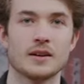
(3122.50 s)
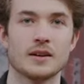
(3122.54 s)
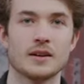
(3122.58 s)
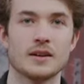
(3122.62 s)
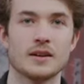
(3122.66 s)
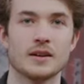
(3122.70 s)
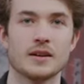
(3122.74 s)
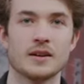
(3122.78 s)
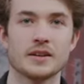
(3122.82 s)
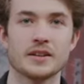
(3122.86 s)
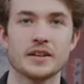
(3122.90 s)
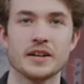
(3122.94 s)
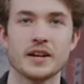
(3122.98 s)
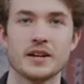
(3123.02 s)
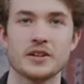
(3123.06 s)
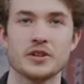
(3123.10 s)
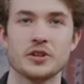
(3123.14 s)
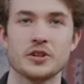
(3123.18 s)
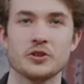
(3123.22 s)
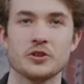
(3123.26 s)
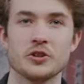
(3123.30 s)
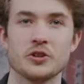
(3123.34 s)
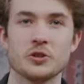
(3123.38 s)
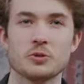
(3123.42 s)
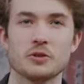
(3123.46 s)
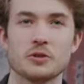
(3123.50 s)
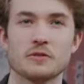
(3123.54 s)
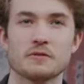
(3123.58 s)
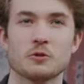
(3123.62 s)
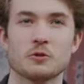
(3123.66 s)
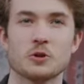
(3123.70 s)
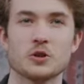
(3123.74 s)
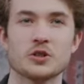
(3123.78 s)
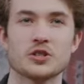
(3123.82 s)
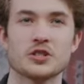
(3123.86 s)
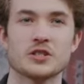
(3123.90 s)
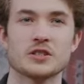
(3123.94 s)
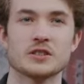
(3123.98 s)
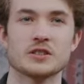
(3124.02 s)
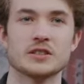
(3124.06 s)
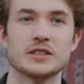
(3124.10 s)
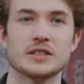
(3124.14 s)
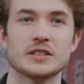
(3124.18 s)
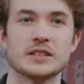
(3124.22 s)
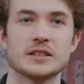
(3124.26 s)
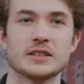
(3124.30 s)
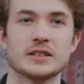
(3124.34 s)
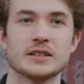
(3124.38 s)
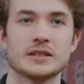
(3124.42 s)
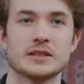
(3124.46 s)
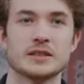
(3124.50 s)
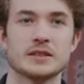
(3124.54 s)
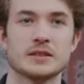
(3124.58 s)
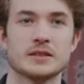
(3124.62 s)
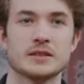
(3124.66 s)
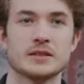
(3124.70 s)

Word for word: Uh, I can't hear you, unfortunately.